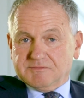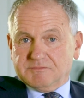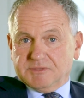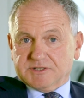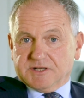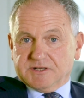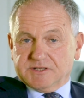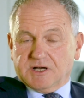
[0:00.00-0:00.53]

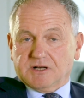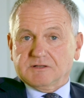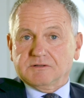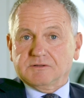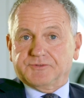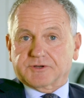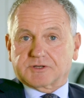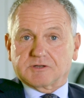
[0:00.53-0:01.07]
but
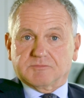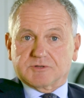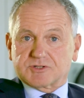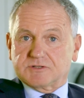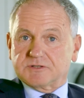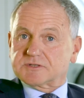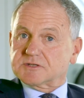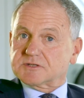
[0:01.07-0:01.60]
annulled the
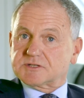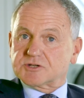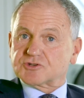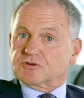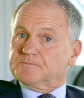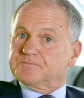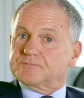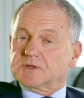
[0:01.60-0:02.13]
Commission's
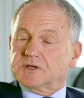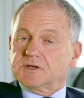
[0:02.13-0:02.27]
decision